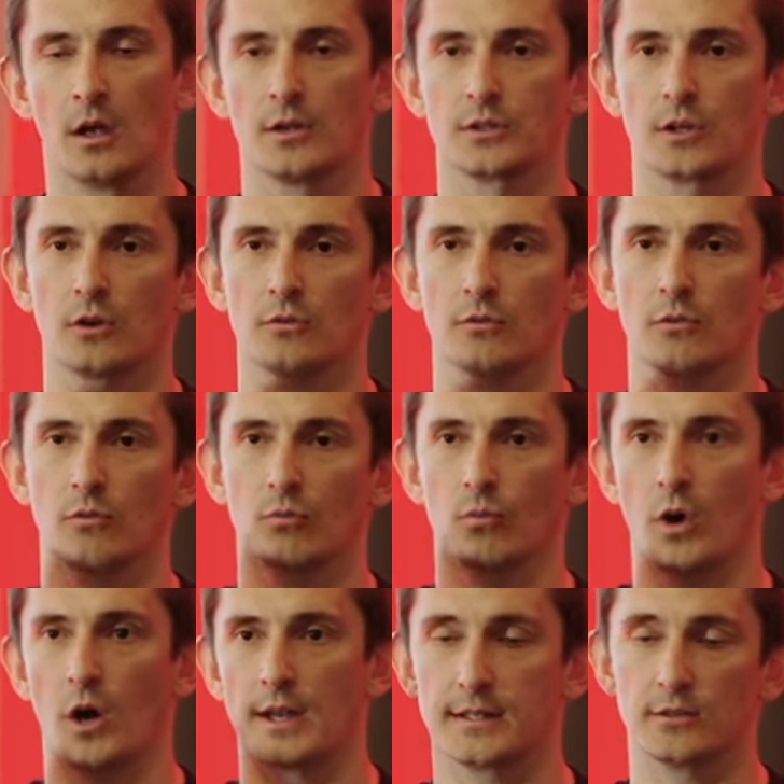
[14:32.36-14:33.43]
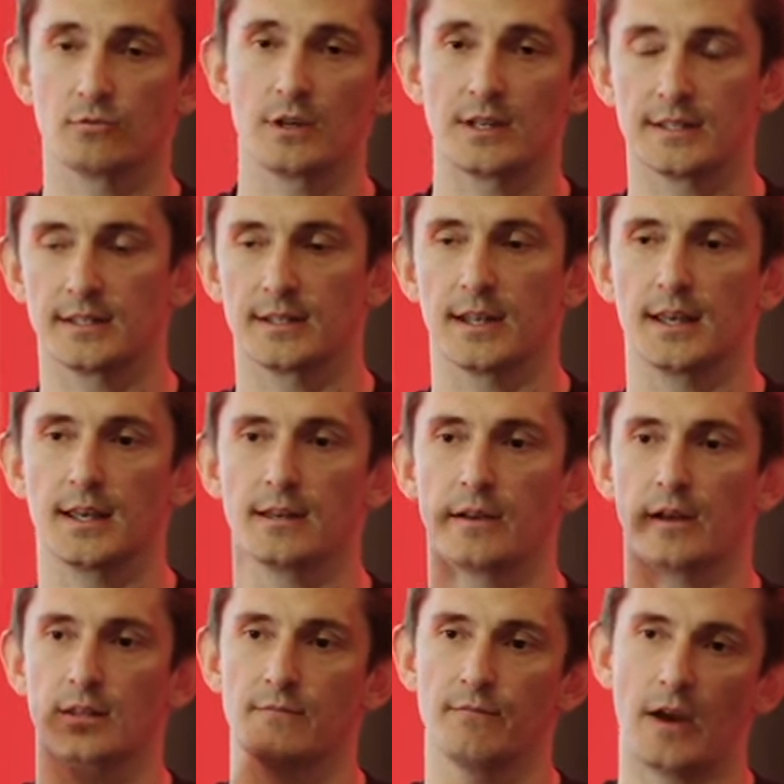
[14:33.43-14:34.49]
So what I did recently,
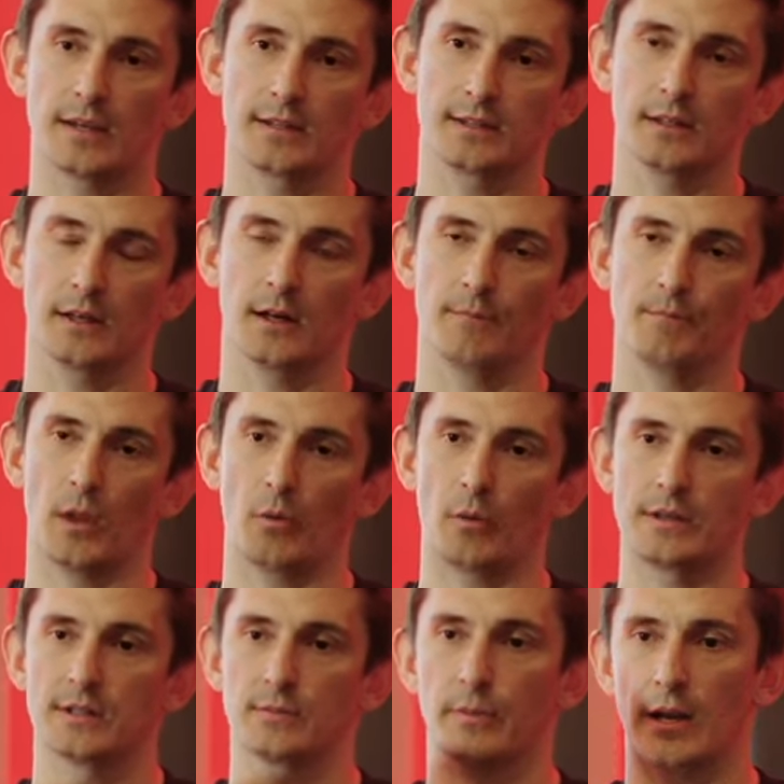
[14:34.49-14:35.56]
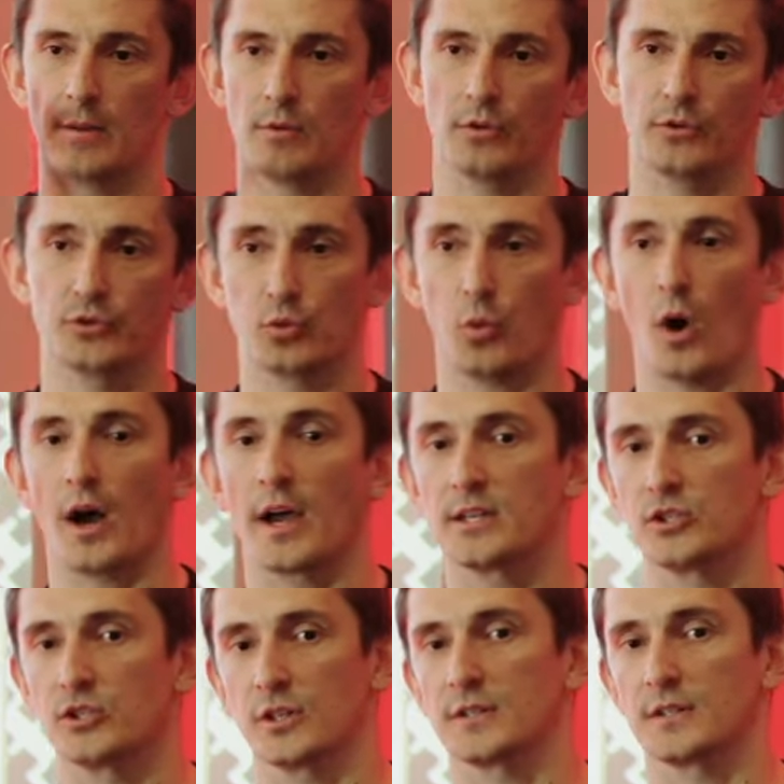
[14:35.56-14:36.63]
an investor, I went to Plymouth
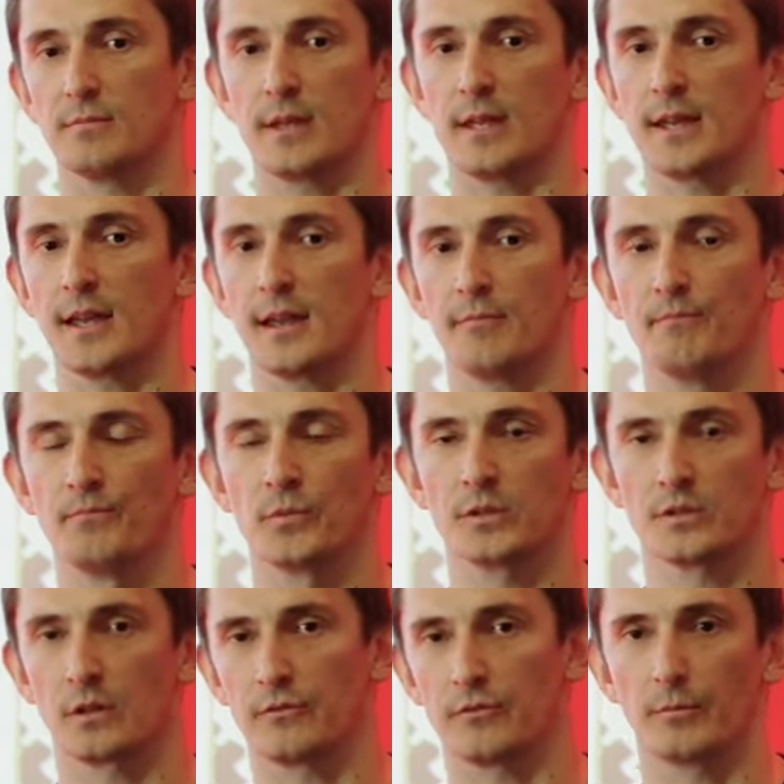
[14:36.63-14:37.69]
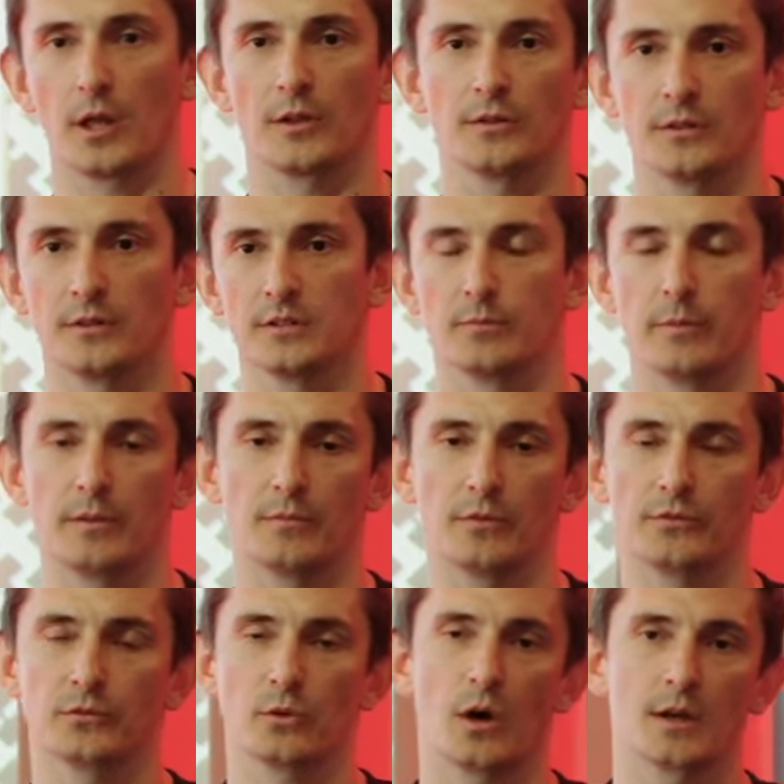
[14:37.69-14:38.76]
twice just to meet him, so from London to
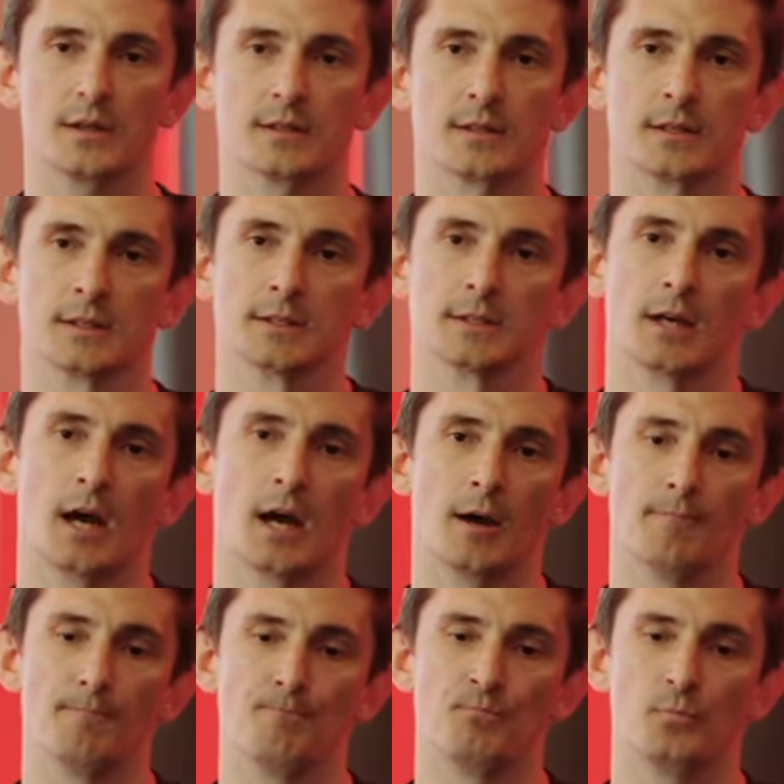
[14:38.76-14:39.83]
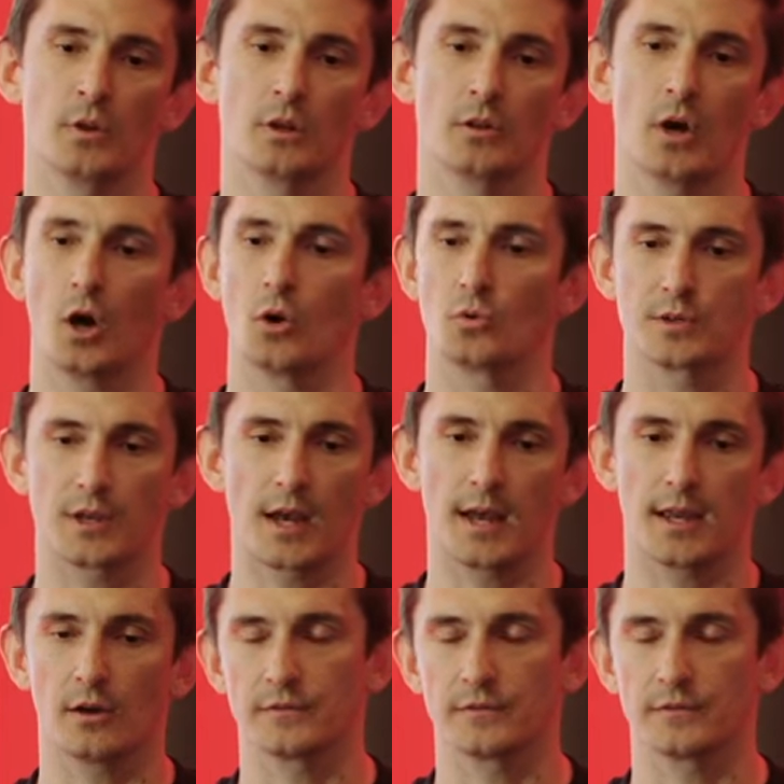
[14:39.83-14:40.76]
Plymouth twice, the whole day.